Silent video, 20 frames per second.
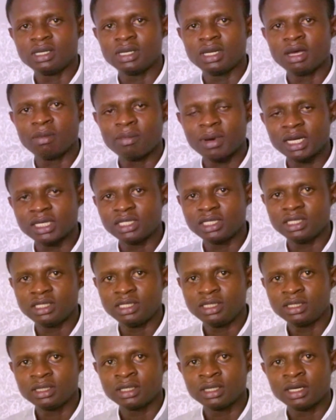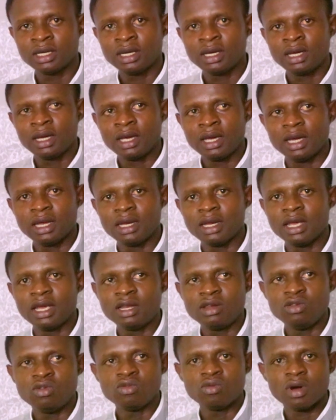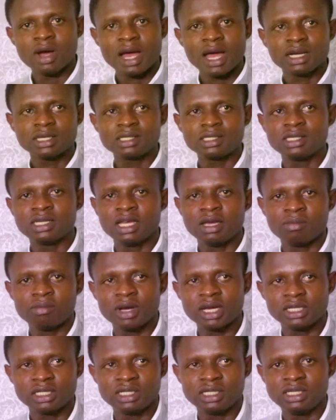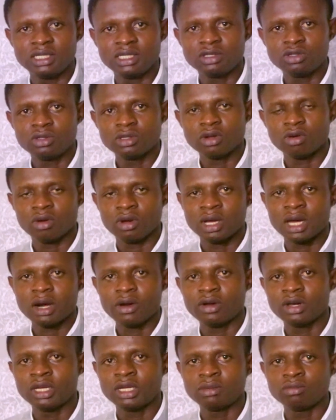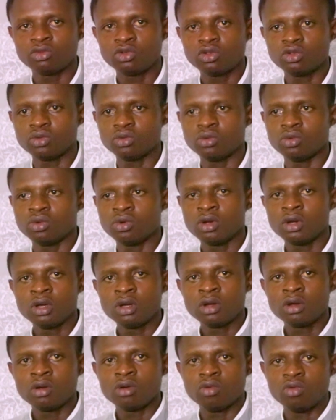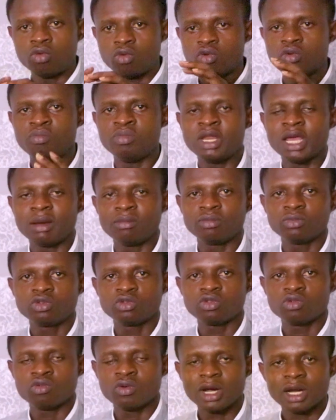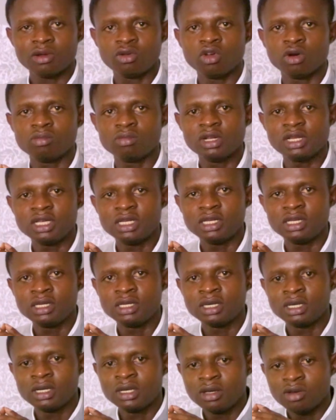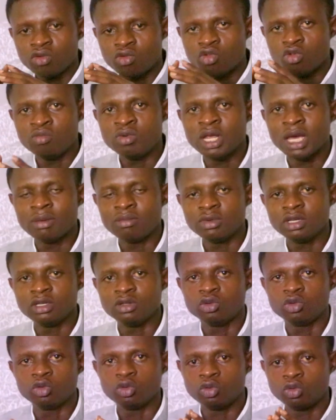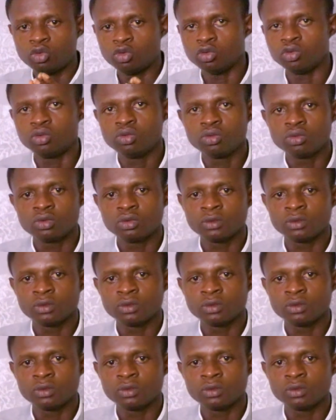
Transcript: in the machine, and then you ask the machine algorithm to group them, to randomly group them into two,